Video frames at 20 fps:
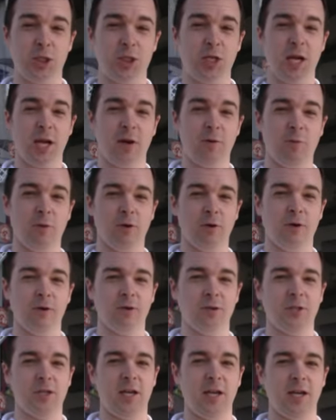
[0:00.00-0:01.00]
stand
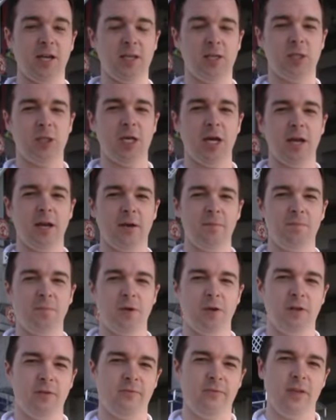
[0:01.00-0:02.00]
workers getting set up,
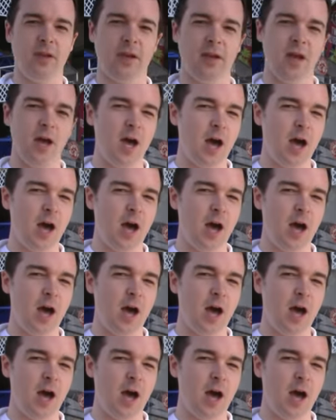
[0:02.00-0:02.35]
all of the